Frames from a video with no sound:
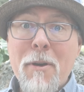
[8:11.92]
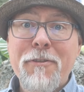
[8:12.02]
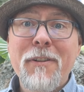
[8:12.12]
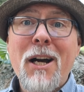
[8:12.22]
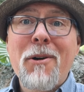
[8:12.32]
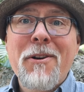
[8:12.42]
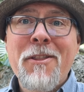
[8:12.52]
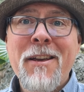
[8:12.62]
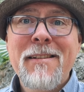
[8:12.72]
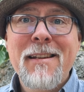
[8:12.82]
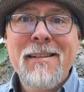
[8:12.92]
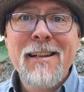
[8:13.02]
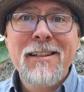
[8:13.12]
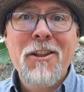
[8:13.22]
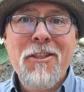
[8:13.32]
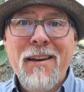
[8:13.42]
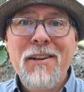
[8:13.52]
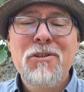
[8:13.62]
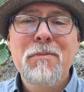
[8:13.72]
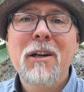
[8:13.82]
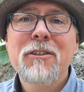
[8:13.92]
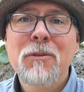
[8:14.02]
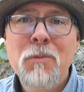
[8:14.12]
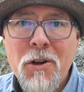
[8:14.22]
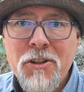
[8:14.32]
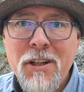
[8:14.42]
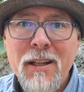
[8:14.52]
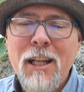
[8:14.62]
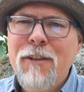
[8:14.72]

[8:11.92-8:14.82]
But for now, this is it, and thanks so much for watching.